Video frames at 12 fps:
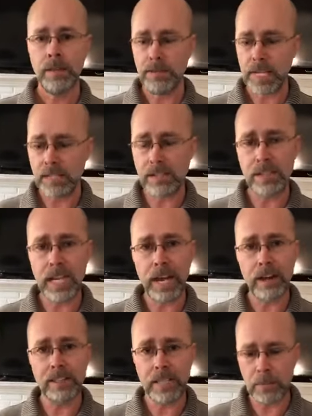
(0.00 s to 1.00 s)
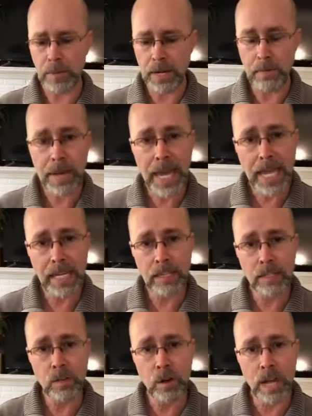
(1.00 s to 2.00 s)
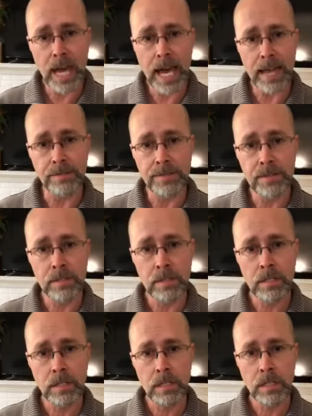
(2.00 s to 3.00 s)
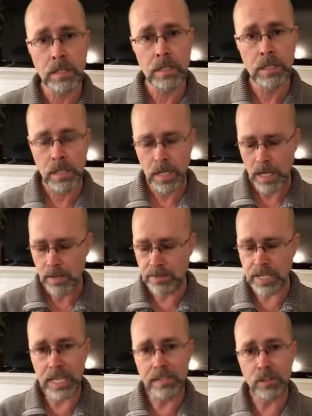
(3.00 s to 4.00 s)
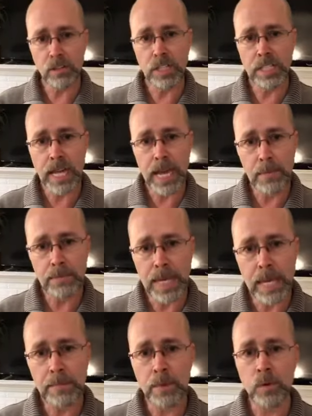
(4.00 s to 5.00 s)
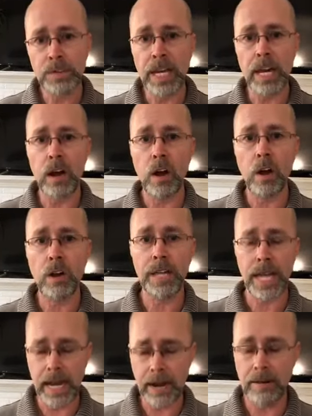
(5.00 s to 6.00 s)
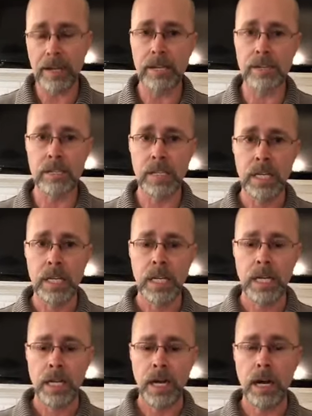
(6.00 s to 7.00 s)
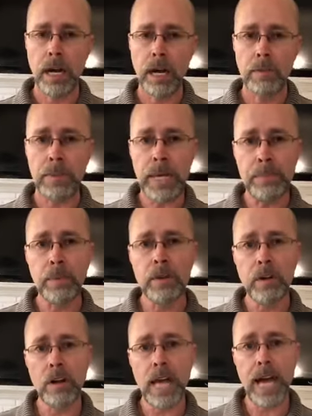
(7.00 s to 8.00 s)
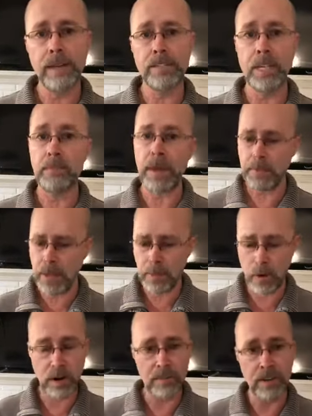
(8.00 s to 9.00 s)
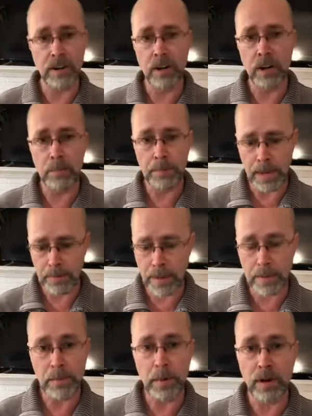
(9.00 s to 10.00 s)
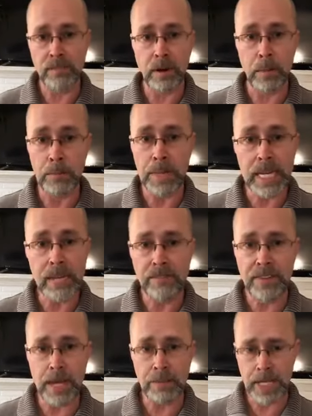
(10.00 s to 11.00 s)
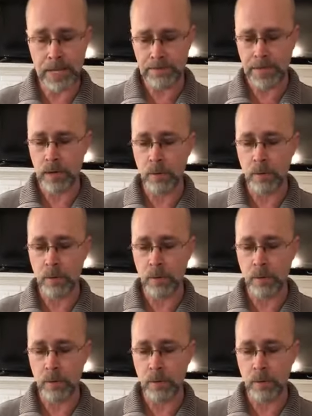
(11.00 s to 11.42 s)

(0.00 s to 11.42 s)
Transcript: These are the areas that bring pain into our lives. These are the type people that are areas, uh, people in our lives that may be part of our may be part of our immediate family.